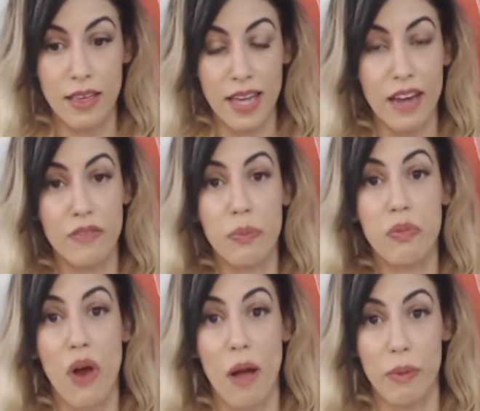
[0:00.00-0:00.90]
kind of a
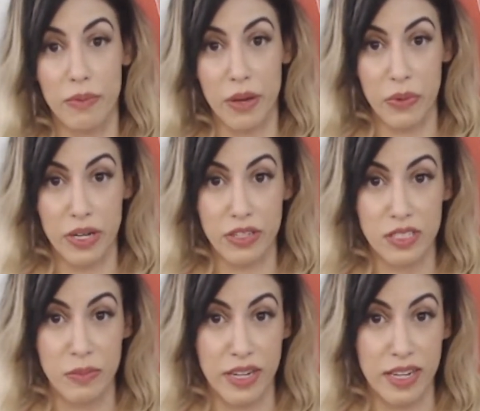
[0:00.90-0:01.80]
problem that we're
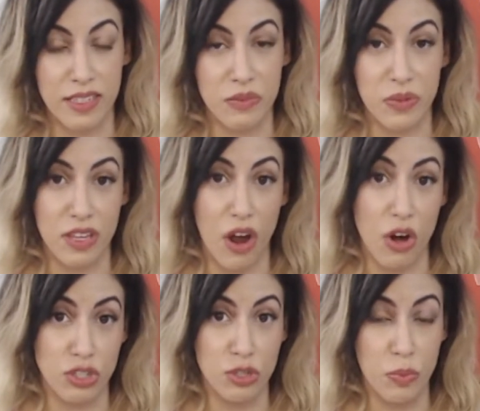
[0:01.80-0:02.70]
experiencing with our
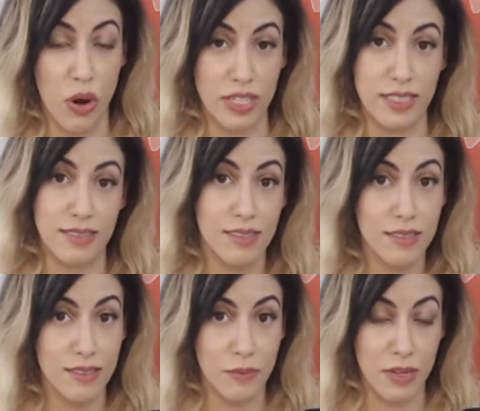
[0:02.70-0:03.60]
two party
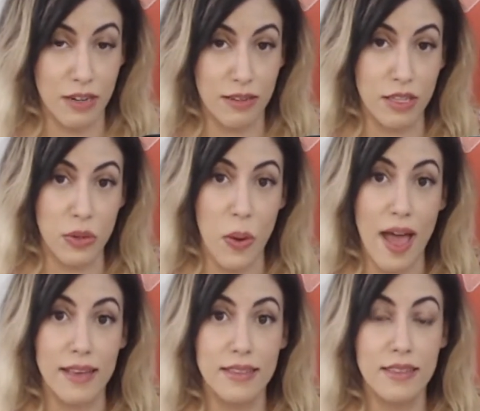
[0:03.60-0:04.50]
system here in the
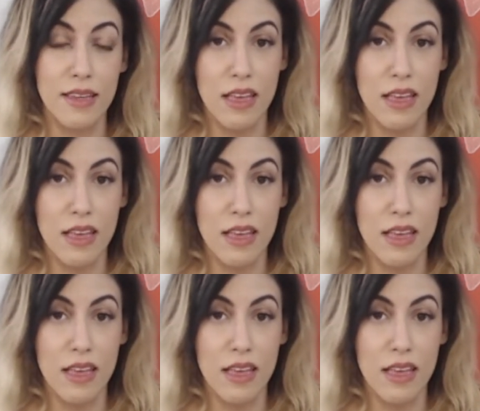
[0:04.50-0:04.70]
US,